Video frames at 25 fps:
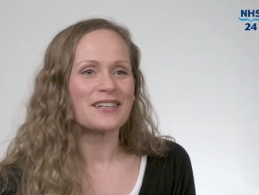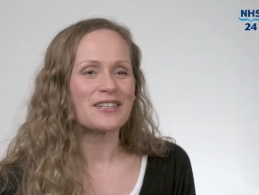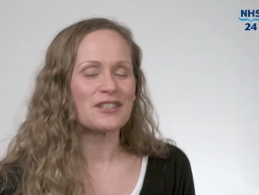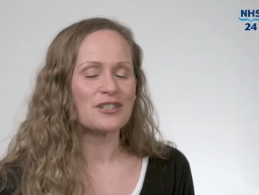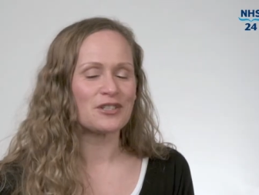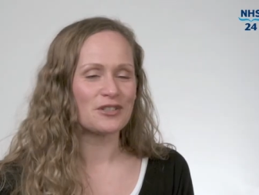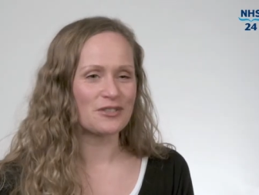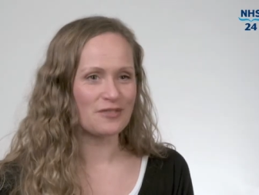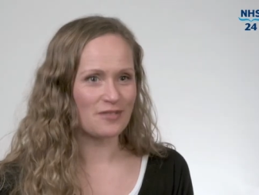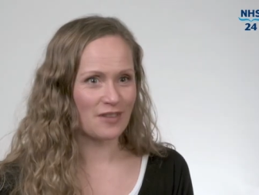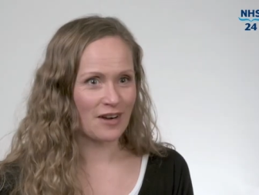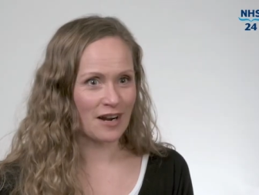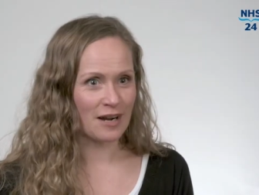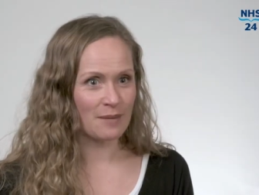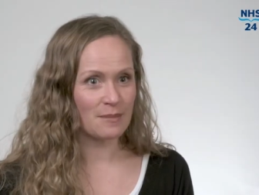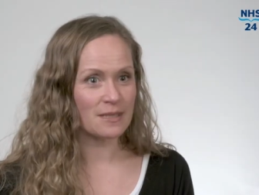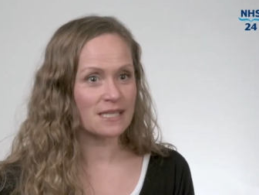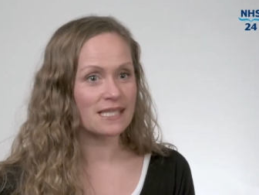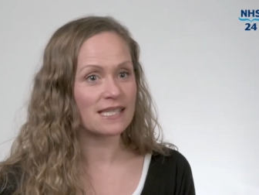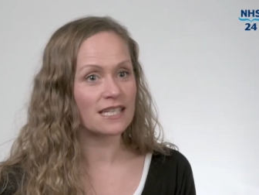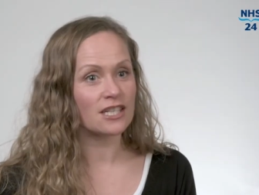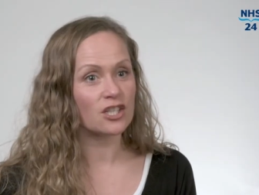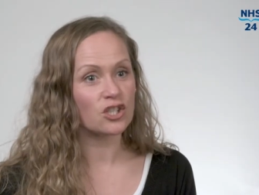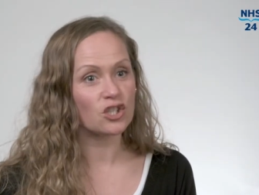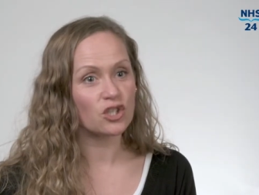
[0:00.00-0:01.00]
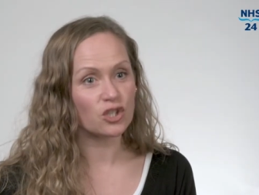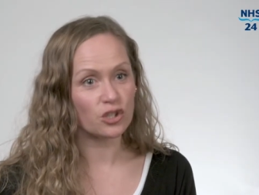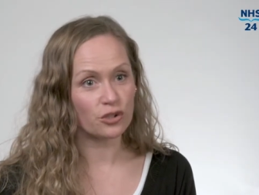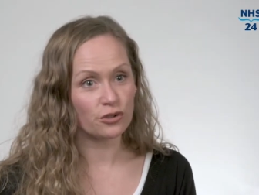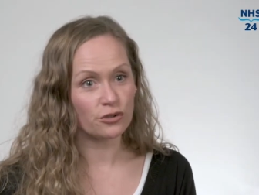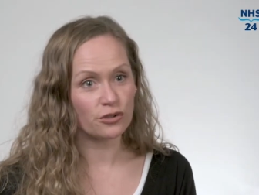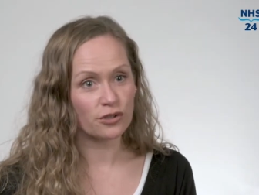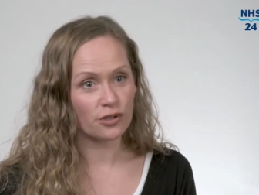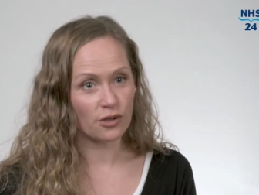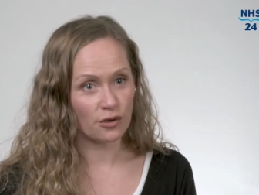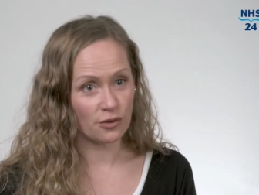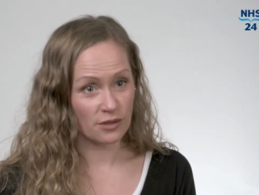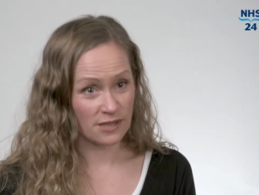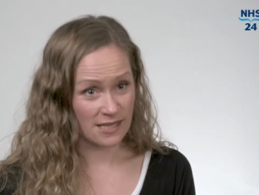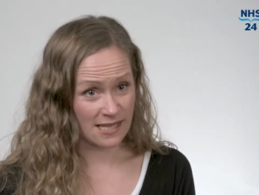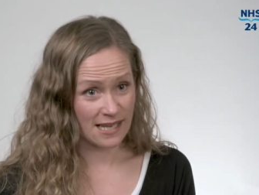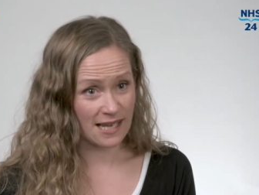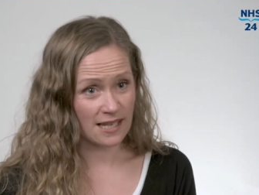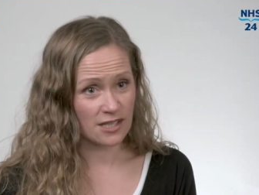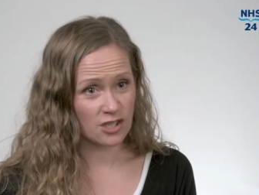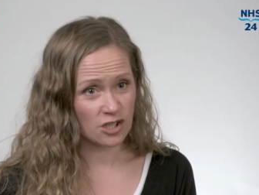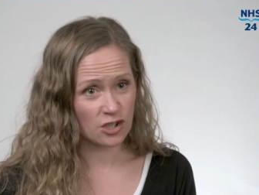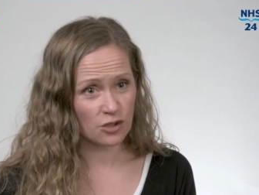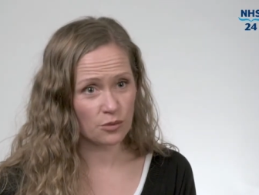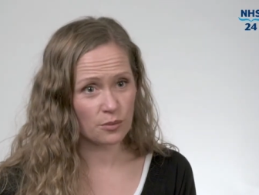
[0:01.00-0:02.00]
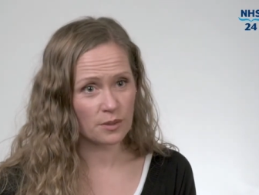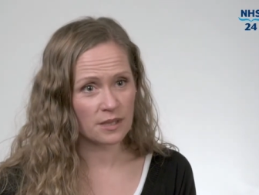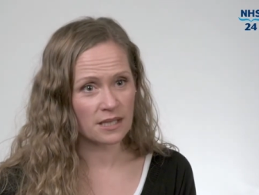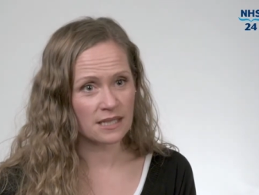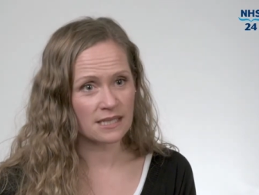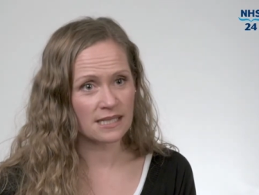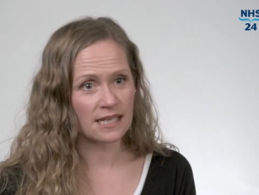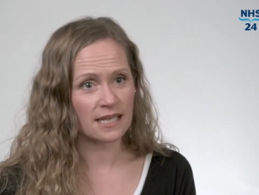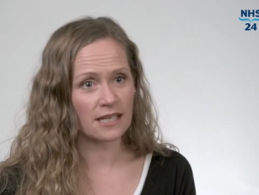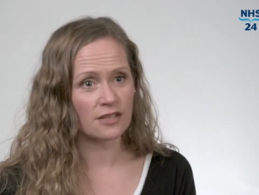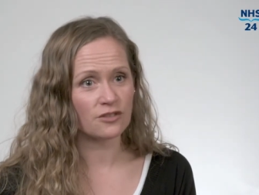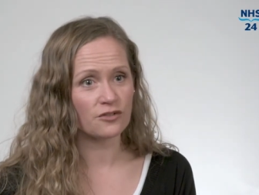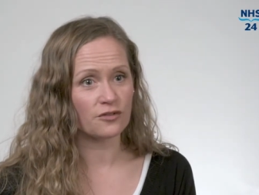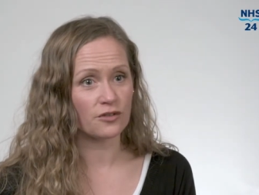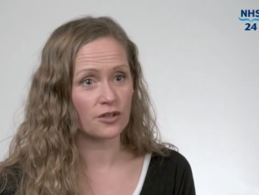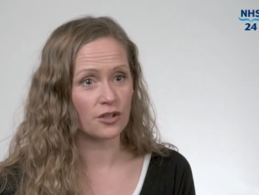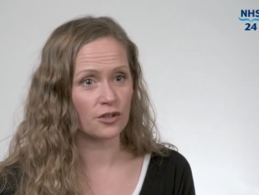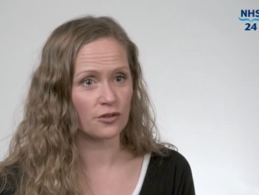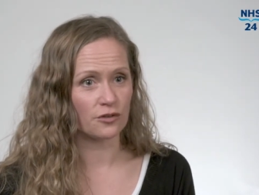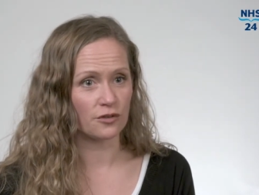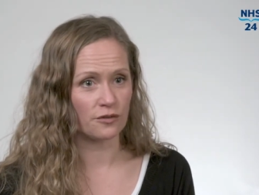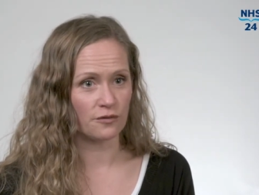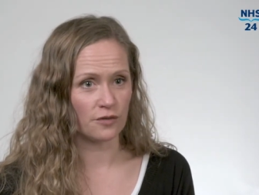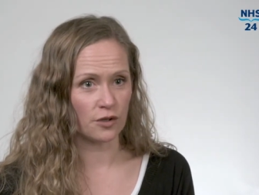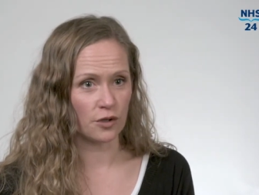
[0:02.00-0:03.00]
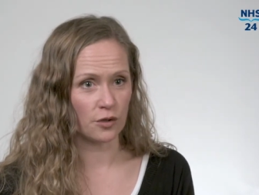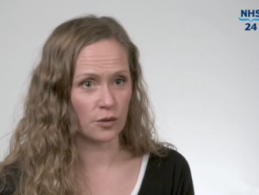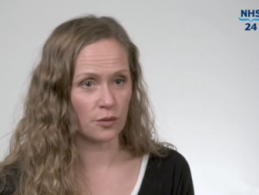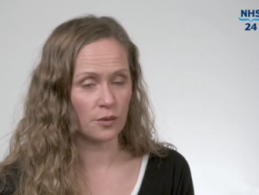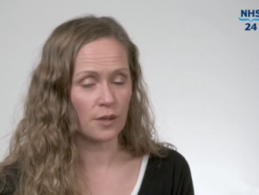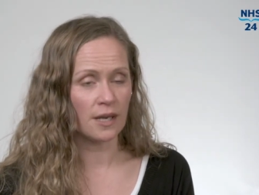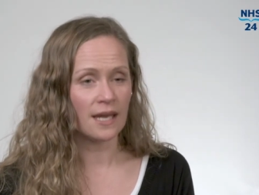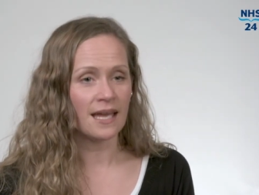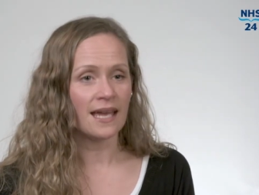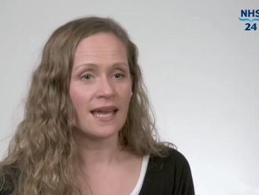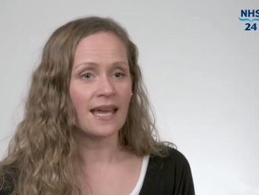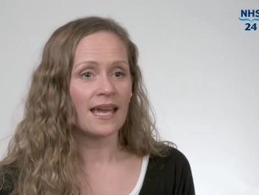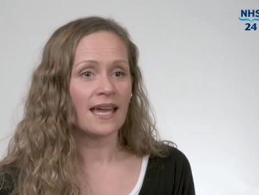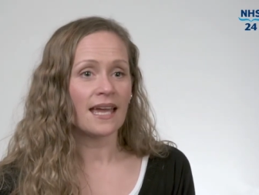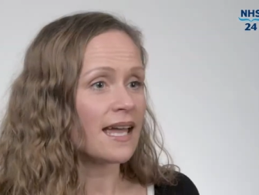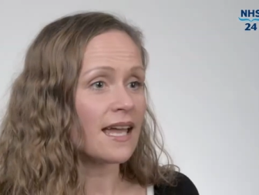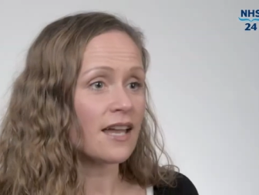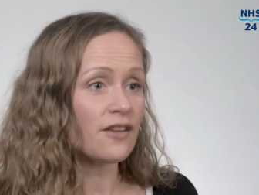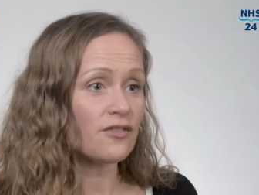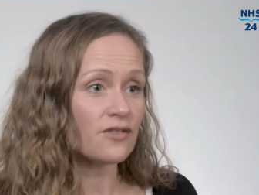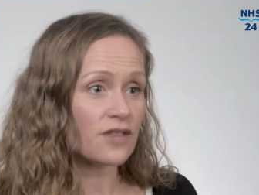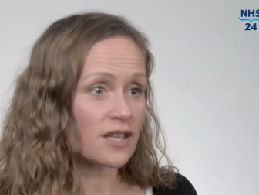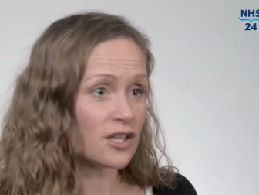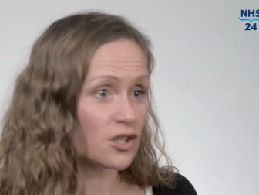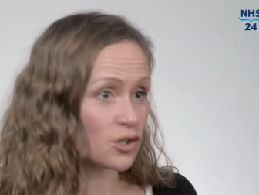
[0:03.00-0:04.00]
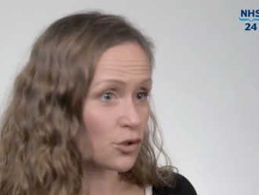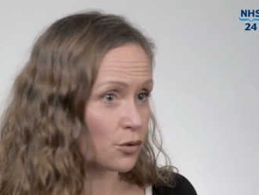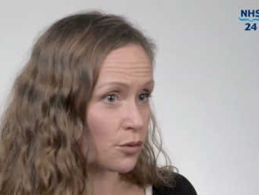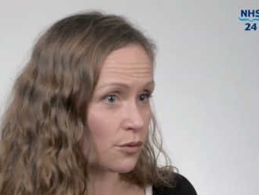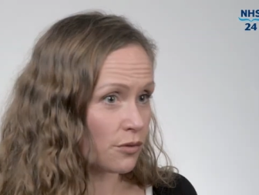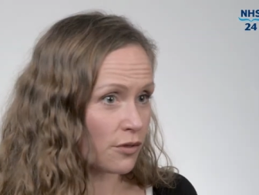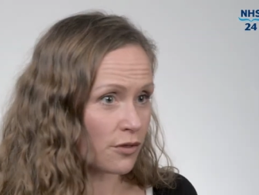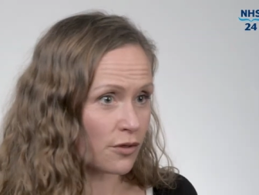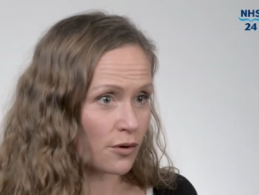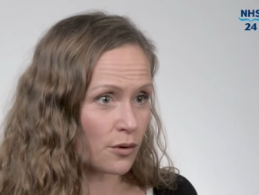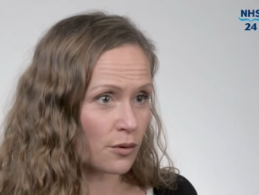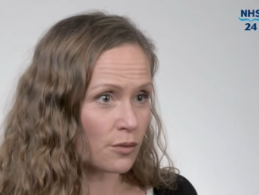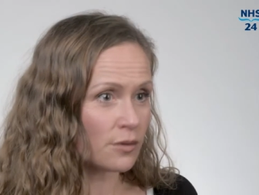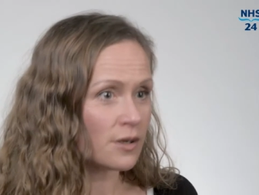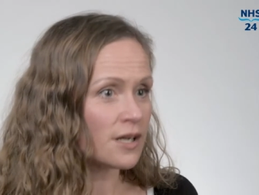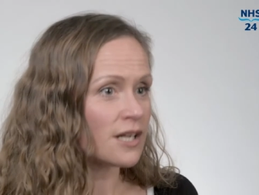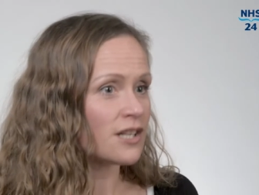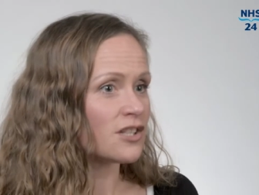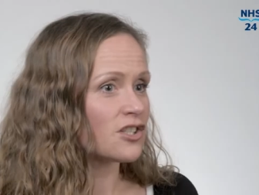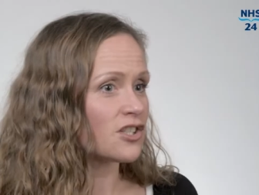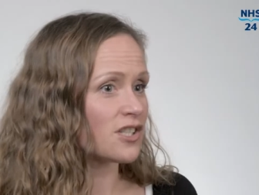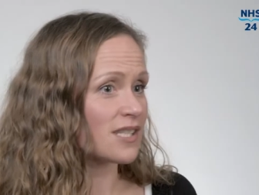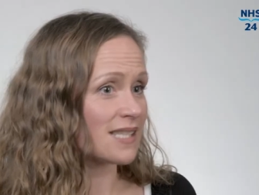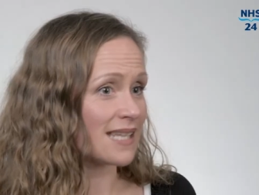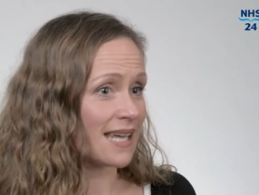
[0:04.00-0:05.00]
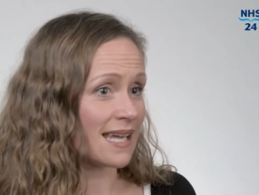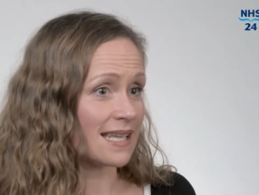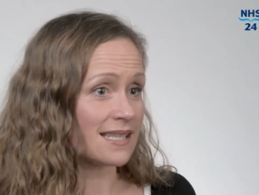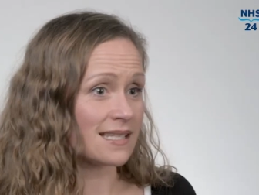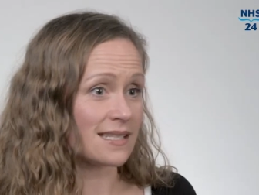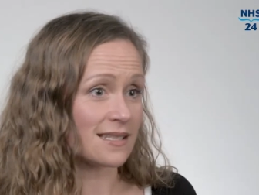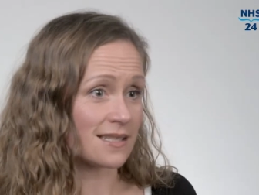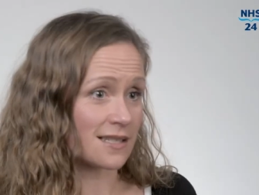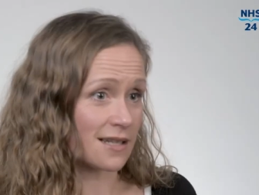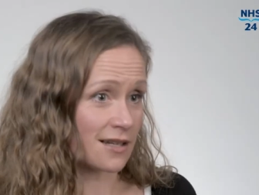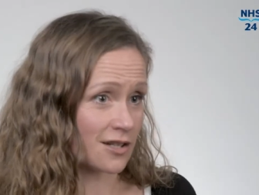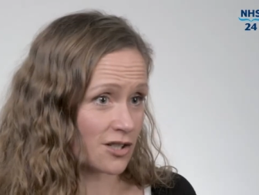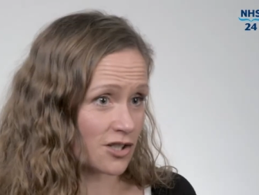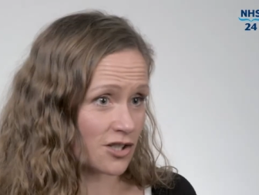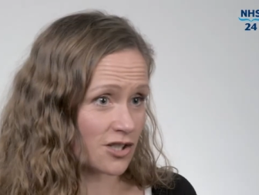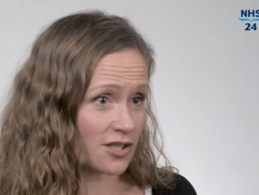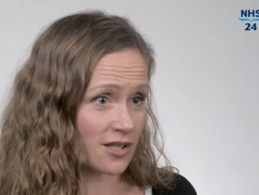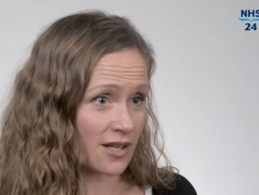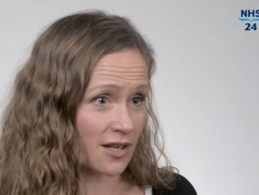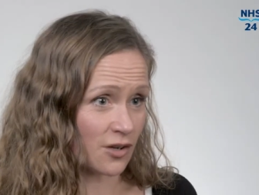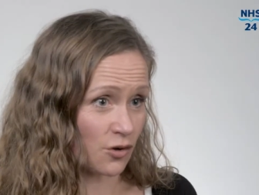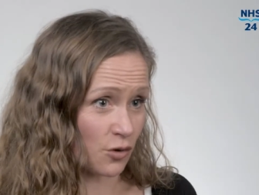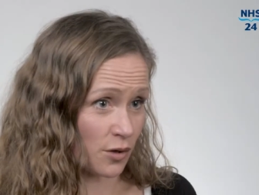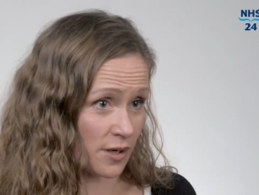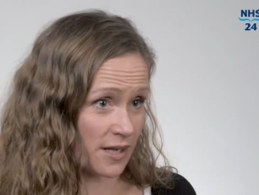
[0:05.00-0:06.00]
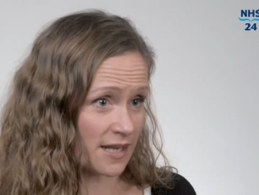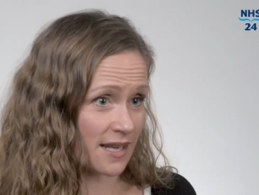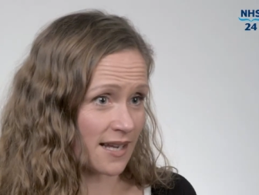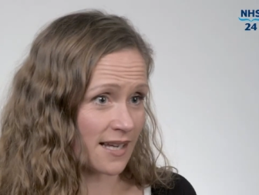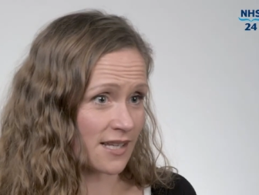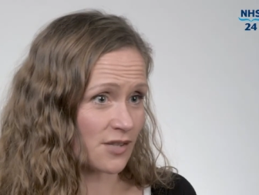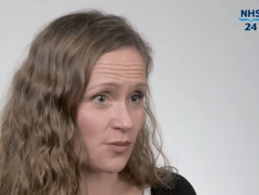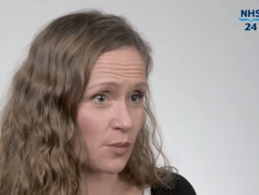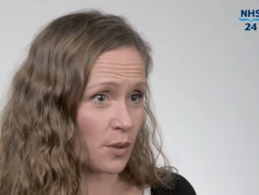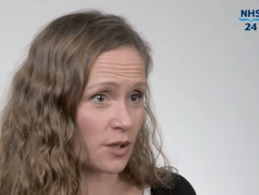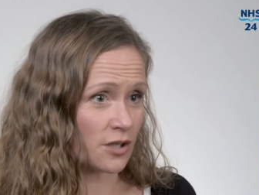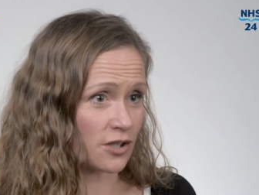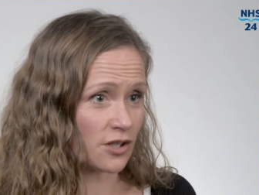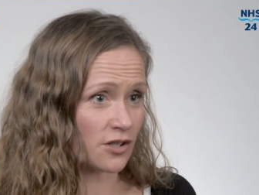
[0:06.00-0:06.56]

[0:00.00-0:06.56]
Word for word: Your pharmacy should contact you with a date for your review. If they don't though, just get in touch and organise one